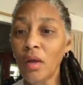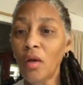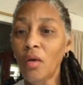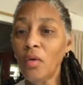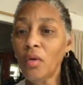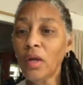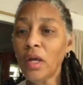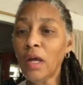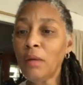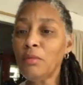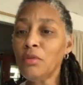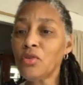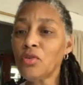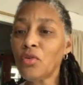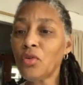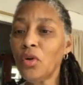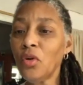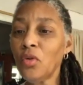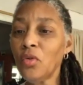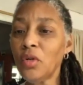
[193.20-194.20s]
Okay, we
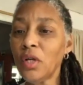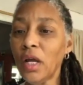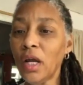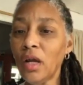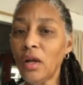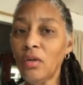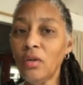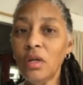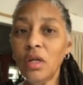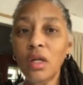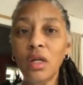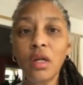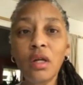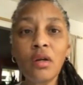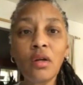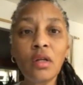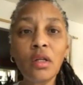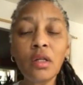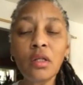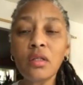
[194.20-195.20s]
scroll down
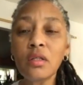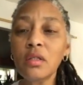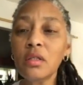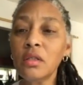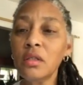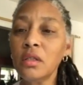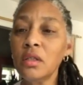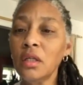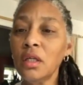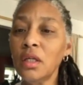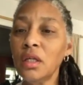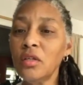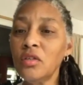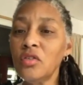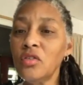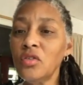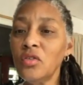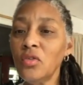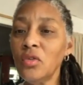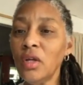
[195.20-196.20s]
here. Let's see. It's
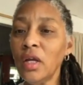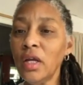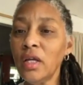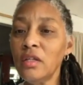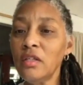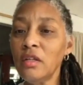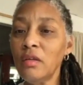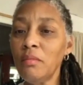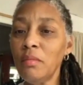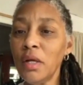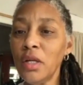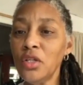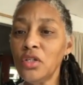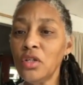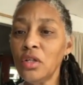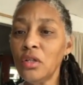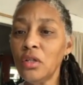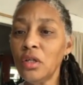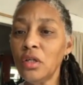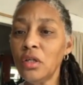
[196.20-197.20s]
too late to
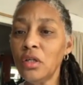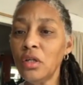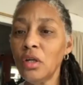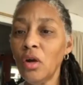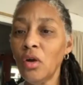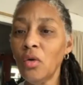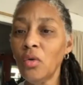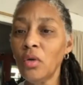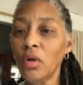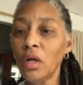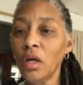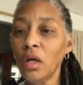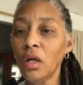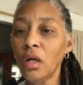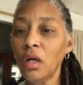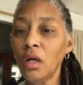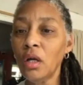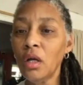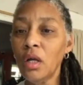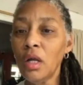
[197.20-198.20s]
mention the yoga,
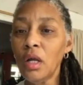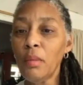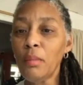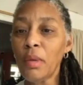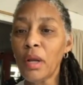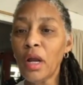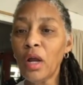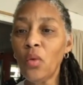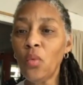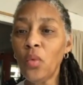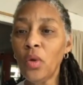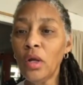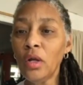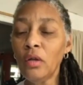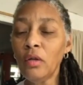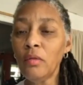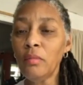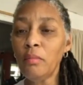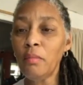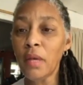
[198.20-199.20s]
but I
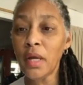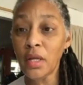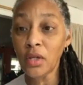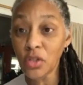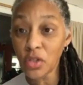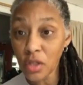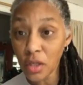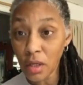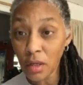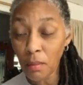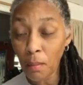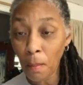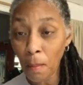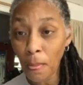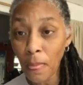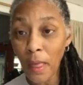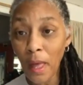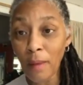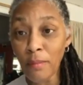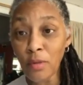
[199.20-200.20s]
will mention,
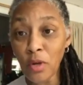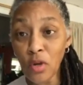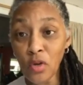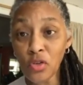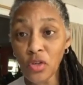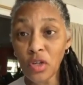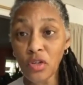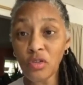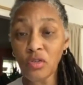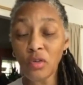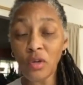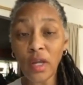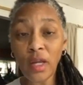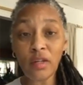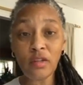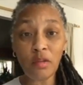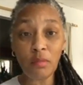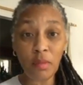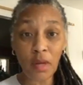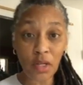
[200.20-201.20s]
I'm usually too
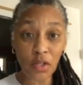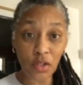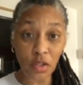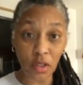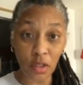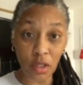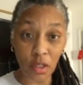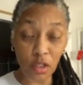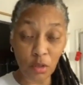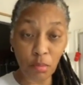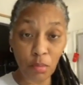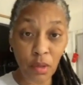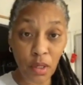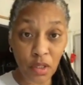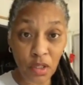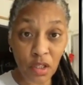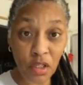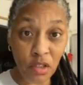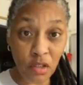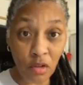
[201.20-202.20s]
late to mention this, but
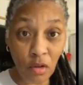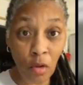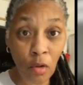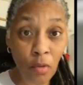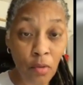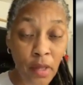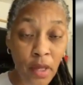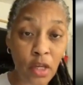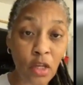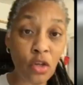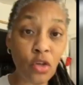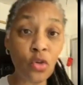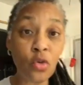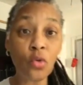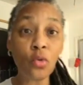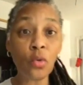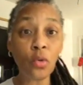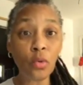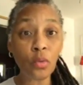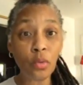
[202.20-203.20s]
just so that
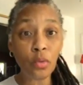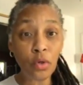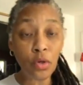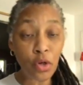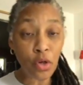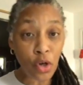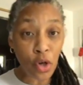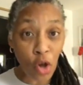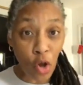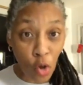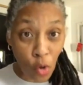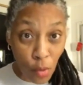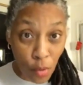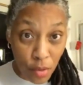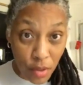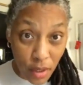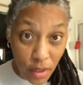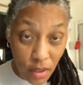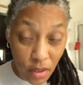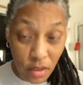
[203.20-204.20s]
you know
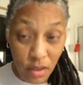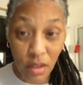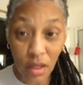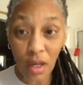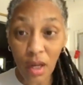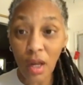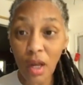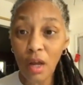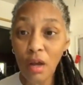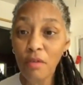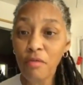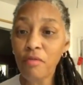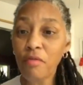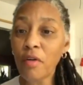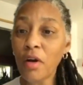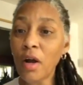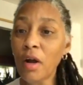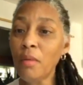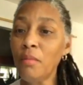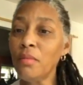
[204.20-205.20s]
this,
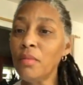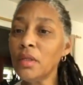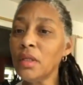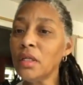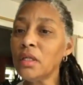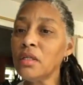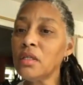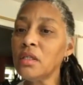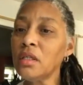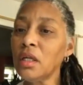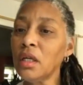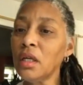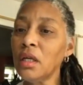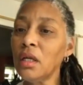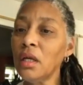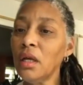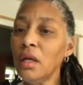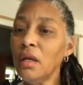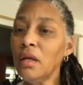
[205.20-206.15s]
from, 9